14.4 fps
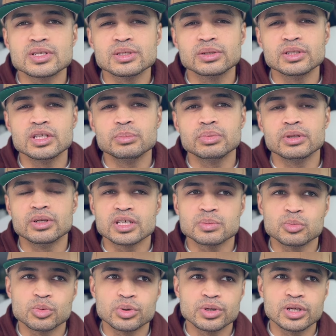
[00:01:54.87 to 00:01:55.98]
sleep. The
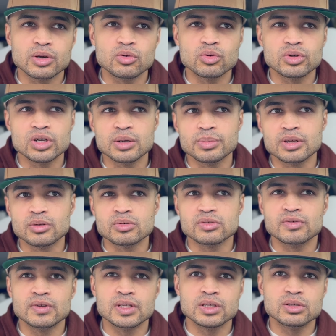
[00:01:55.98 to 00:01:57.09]
next morning, I woke up. It was
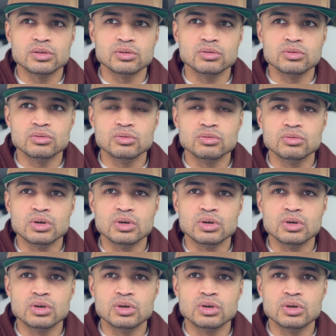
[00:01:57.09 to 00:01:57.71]
$52,100